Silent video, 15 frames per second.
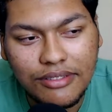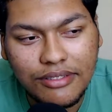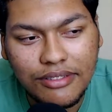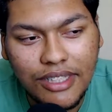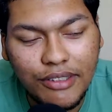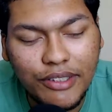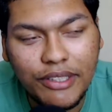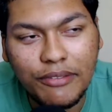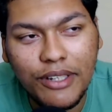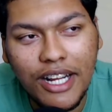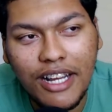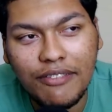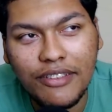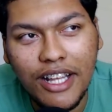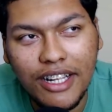I'll never
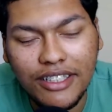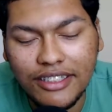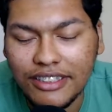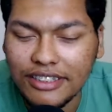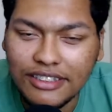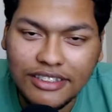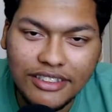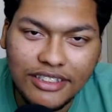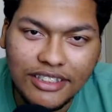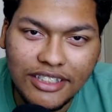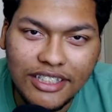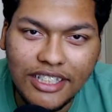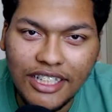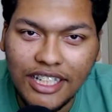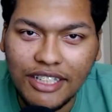have that again,
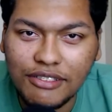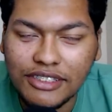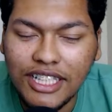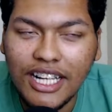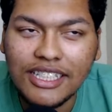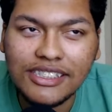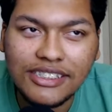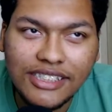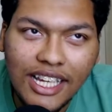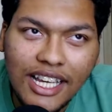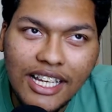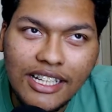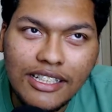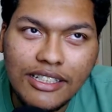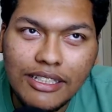and it was kind of
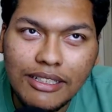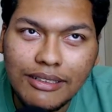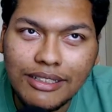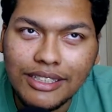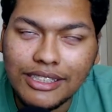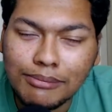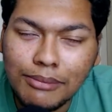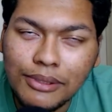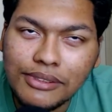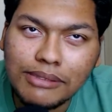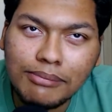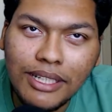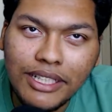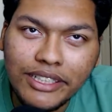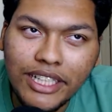sad because most of
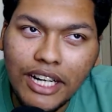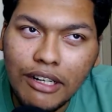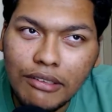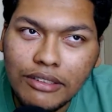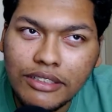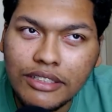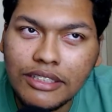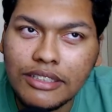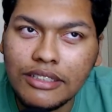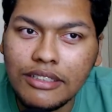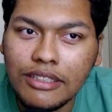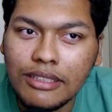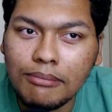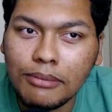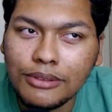my childhood,
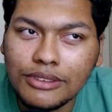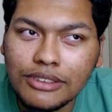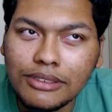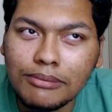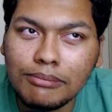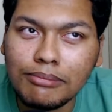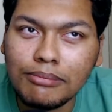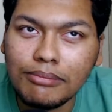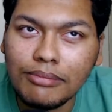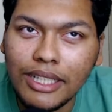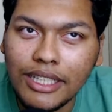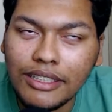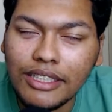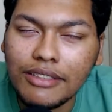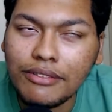most of
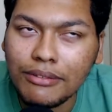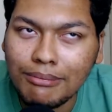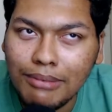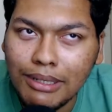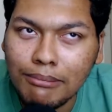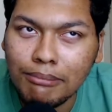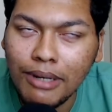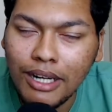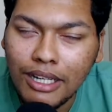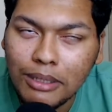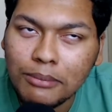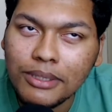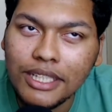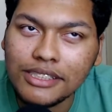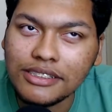like living with my
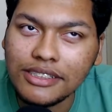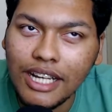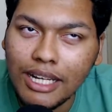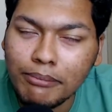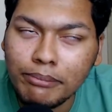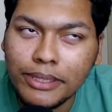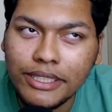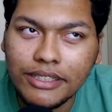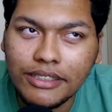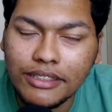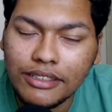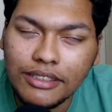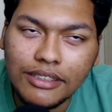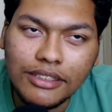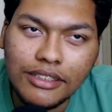mom has not been
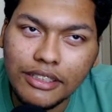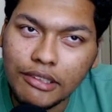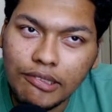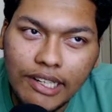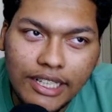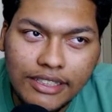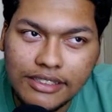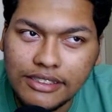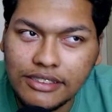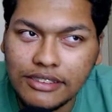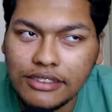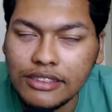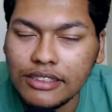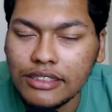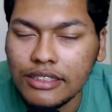the
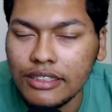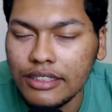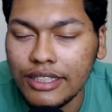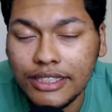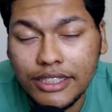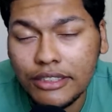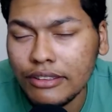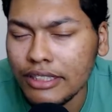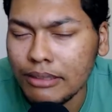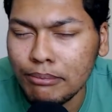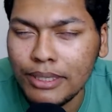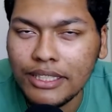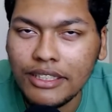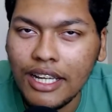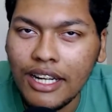greatest, and she'll
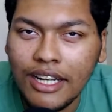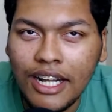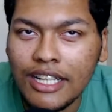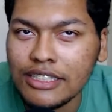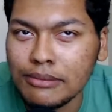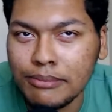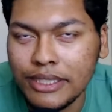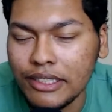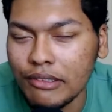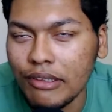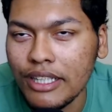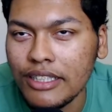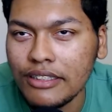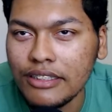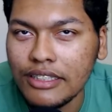admit that it hasn't been
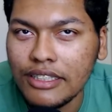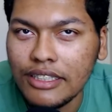great.